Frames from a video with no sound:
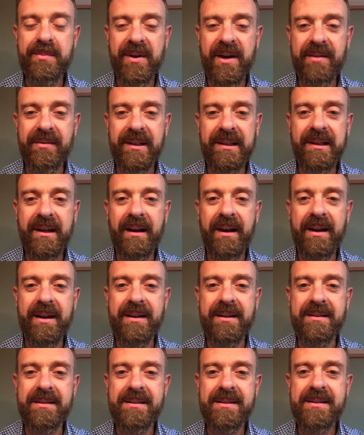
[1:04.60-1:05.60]
private
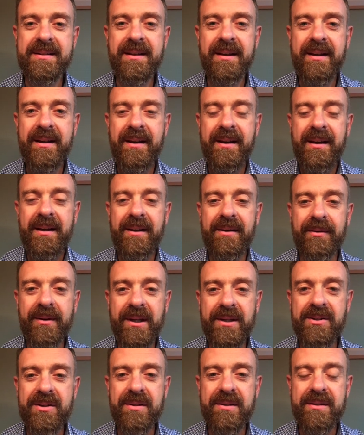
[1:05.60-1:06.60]
clients,
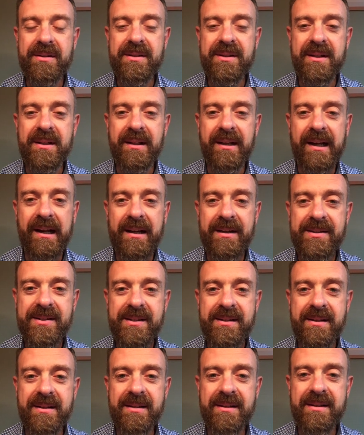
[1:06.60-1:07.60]
regions and
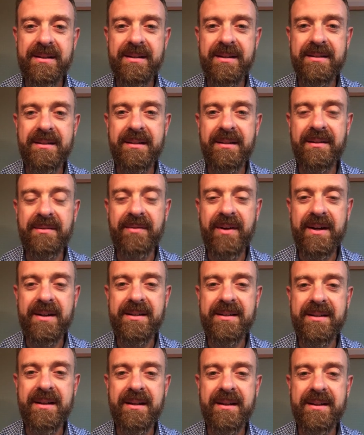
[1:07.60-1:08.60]
clusters as an
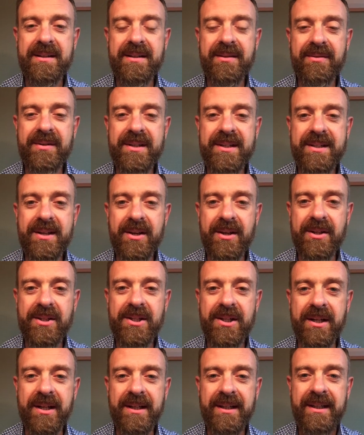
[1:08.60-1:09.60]
advisor, as a
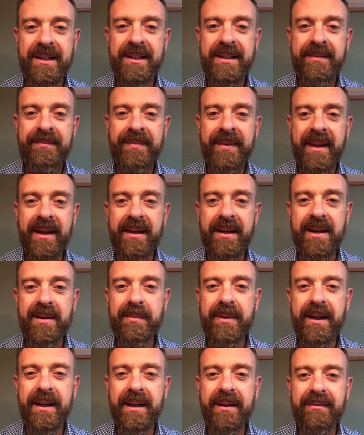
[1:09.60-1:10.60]
researcher. And I
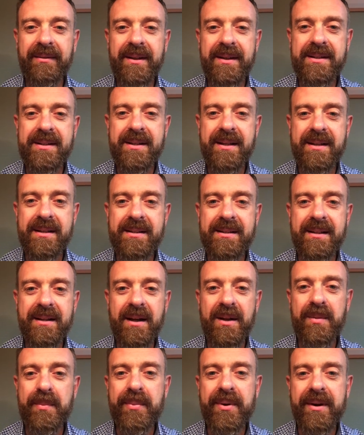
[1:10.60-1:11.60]
believe this is an
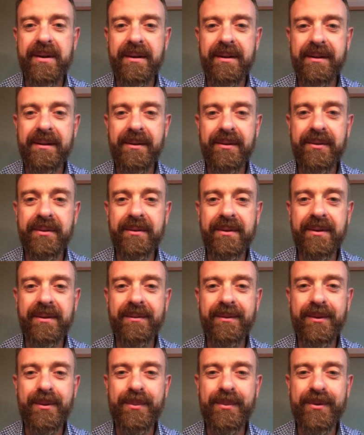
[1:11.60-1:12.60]
unparalleled
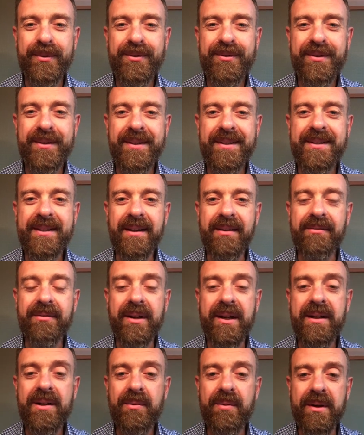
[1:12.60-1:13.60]
opportunity
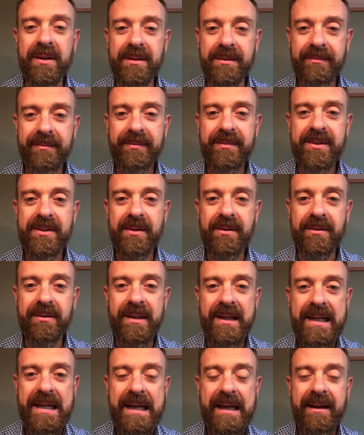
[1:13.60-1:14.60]
for anyone
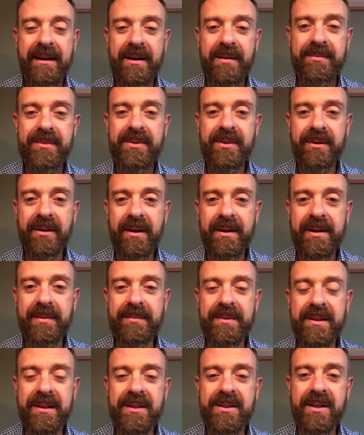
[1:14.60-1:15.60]
to come to
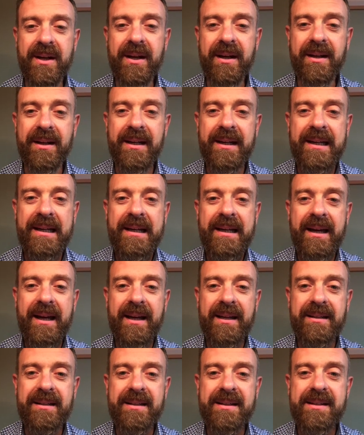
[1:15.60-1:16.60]
IMTJ
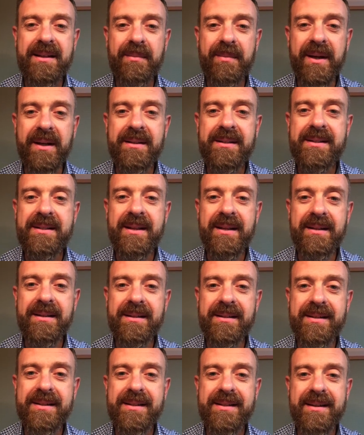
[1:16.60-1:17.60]
and the summit,
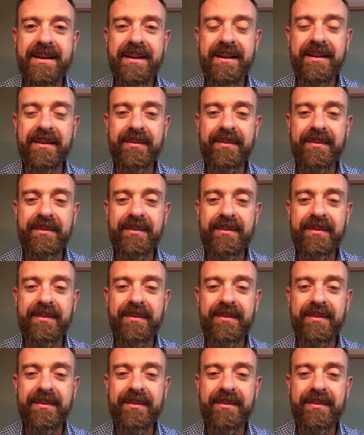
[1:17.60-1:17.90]
since